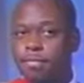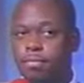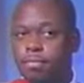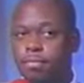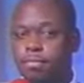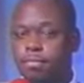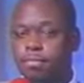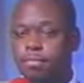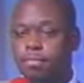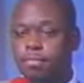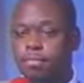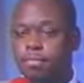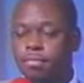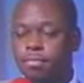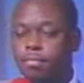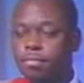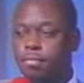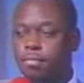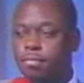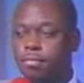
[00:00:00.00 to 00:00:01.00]

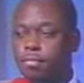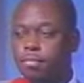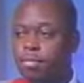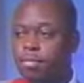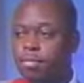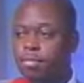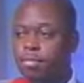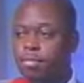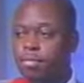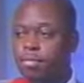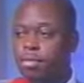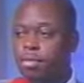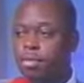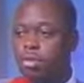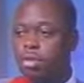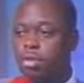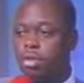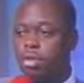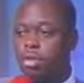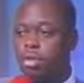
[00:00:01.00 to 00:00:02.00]

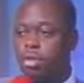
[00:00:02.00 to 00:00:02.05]
No one is speaking in this clip.